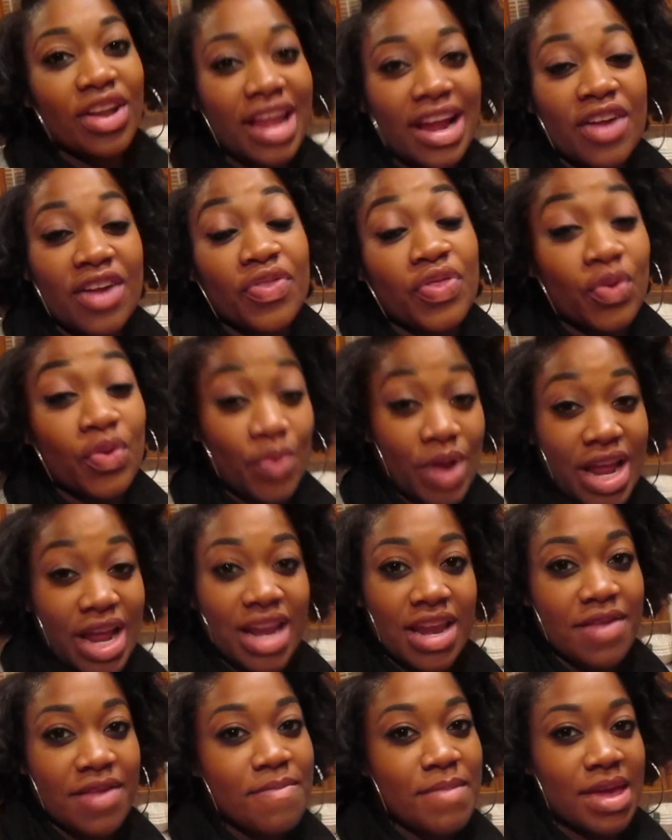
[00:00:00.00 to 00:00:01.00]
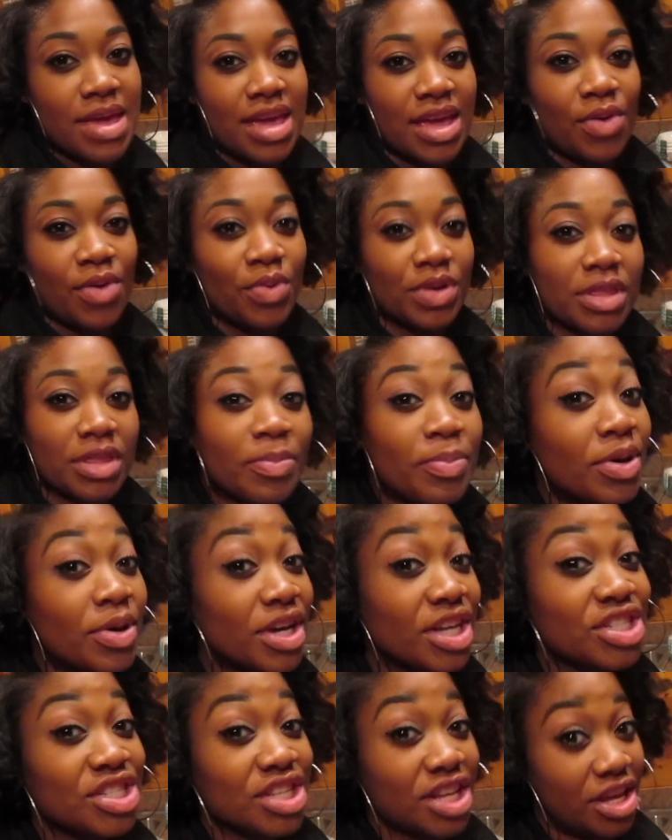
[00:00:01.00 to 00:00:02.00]
they're threatening me with a
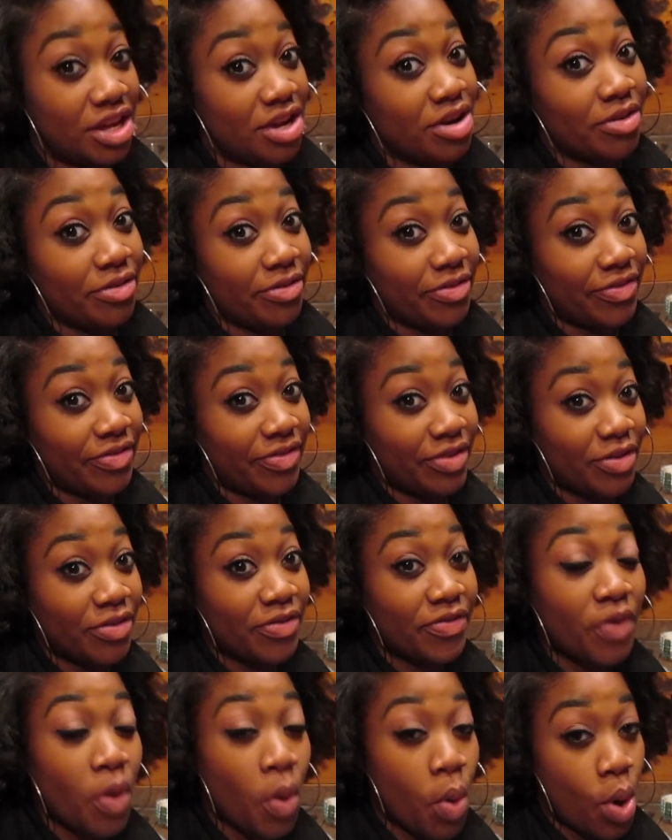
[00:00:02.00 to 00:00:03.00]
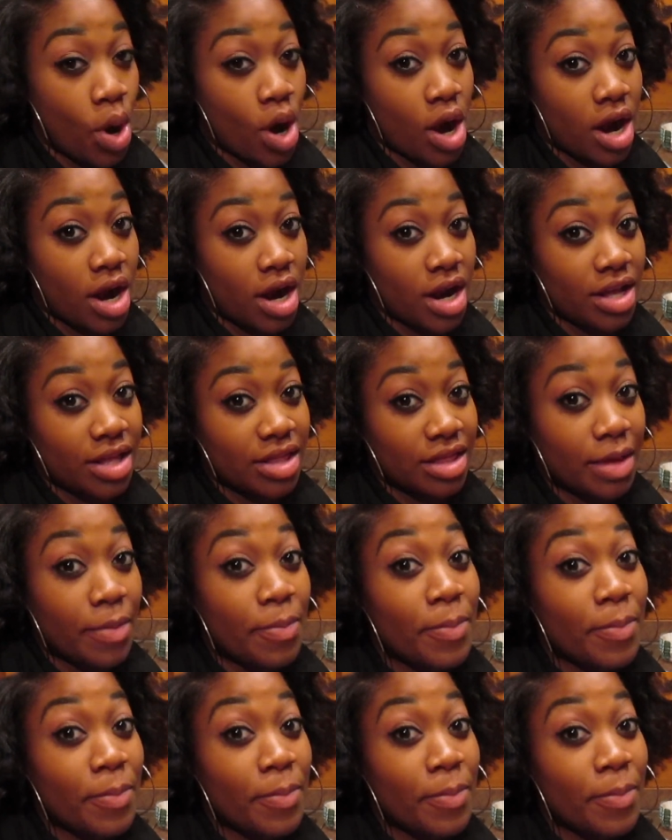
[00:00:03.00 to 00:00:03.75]
push gift for the